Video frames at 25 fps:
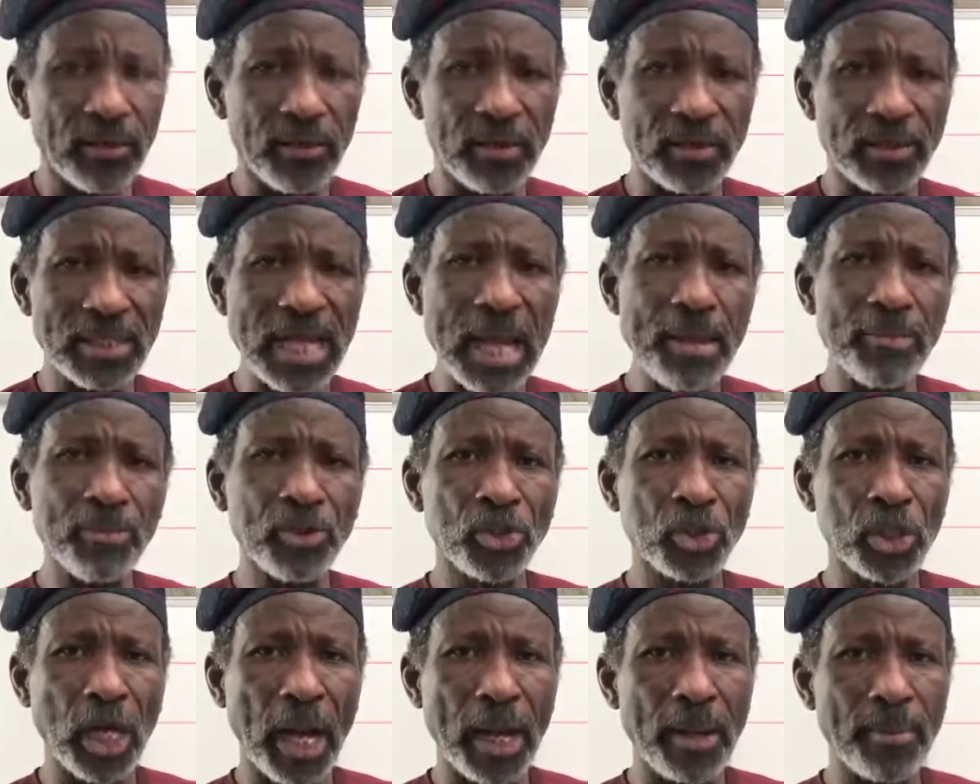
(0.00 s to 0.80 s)
same
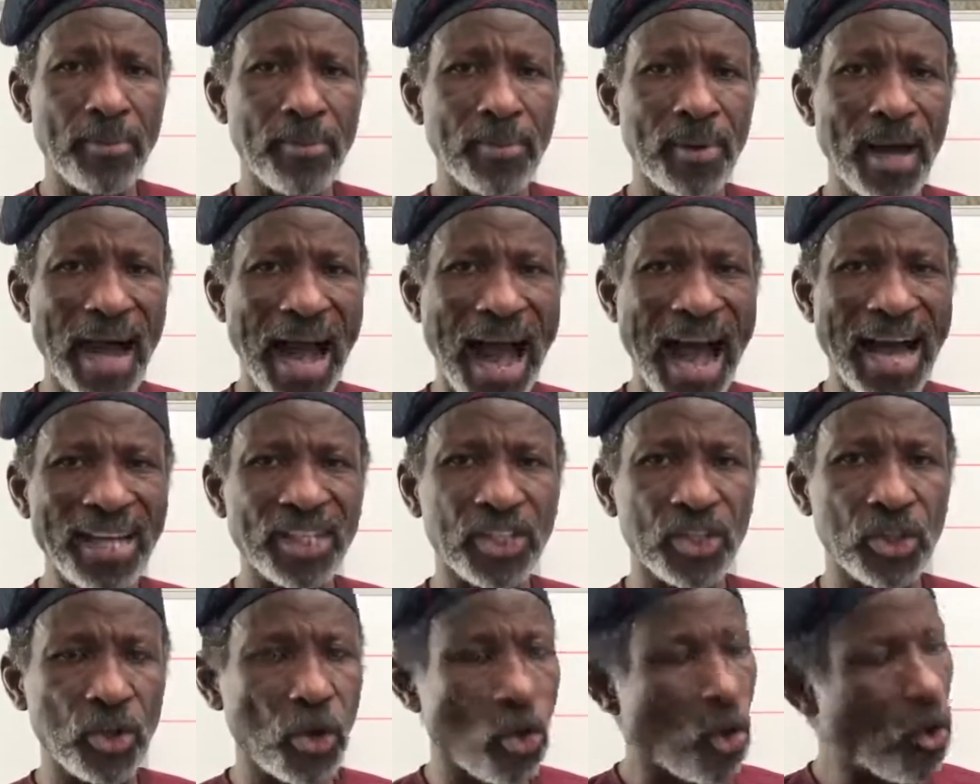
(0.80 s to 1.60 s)
shape
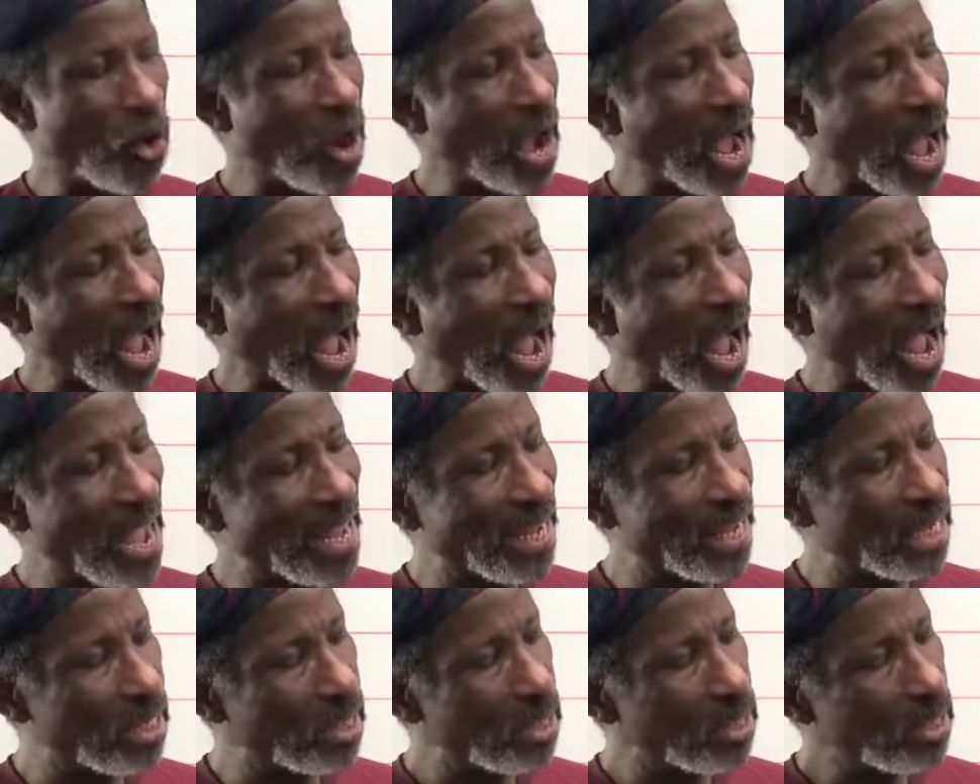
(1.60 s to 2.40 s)
as your
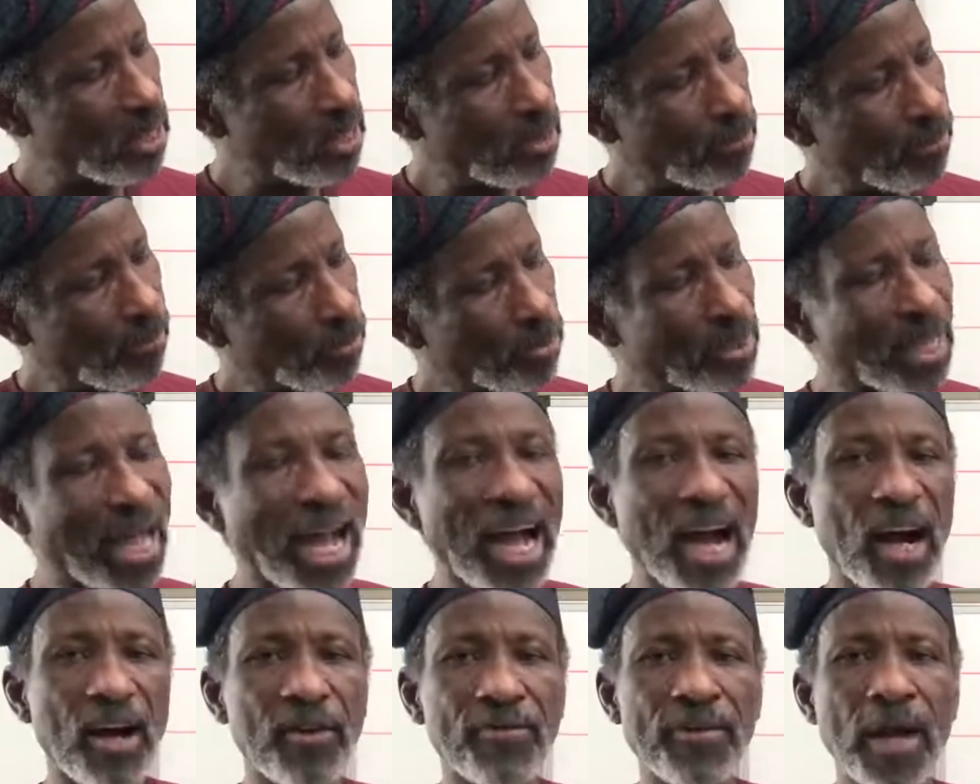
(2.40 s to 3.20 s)
ein, but you
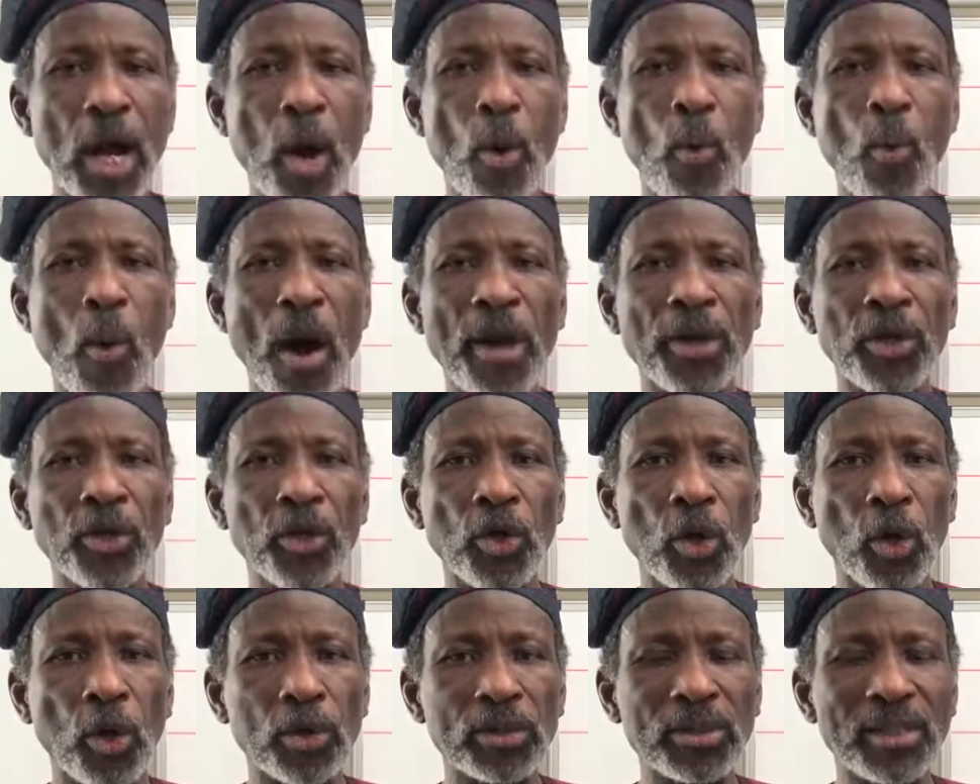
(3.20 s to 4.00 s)
have
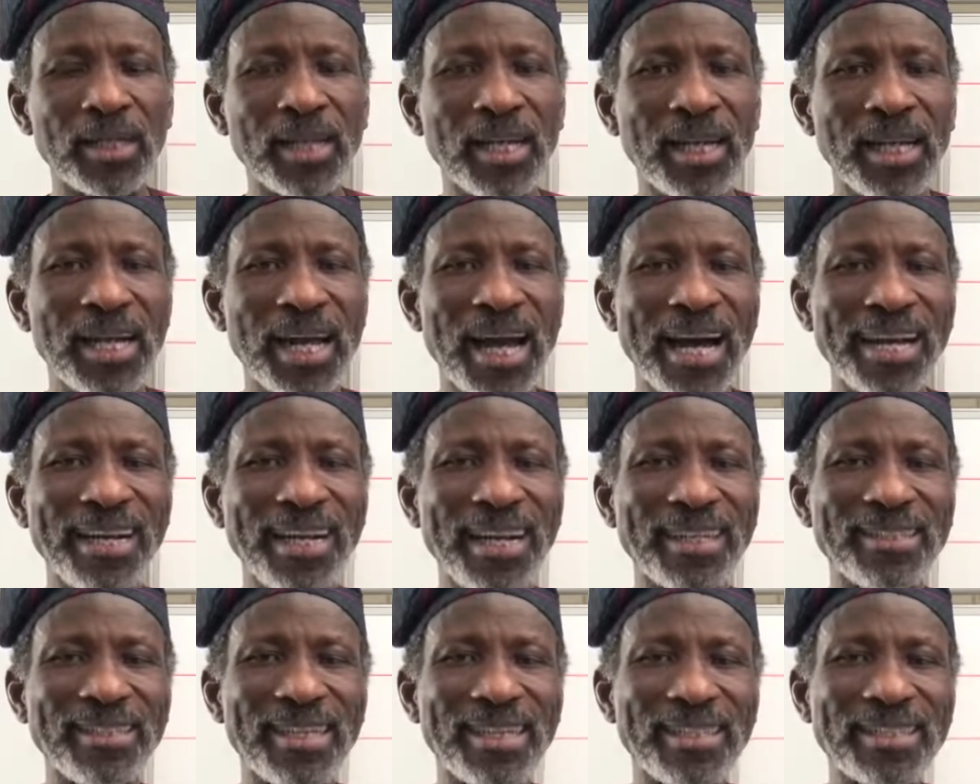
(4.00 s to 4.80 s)
one dot,
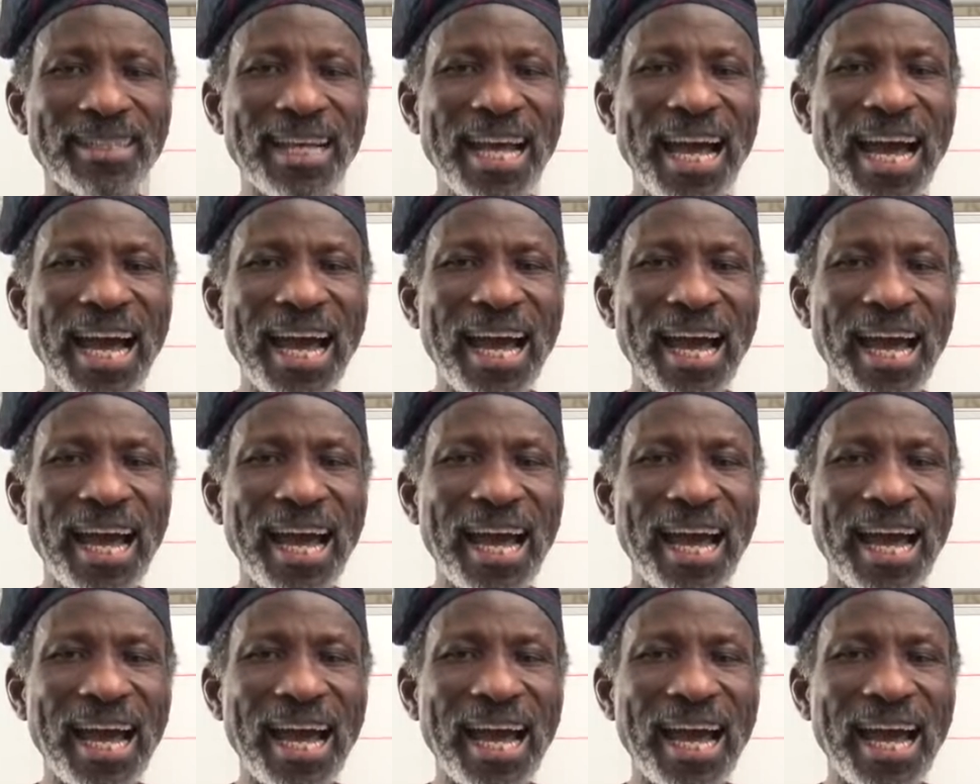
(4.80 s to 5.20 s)
and that is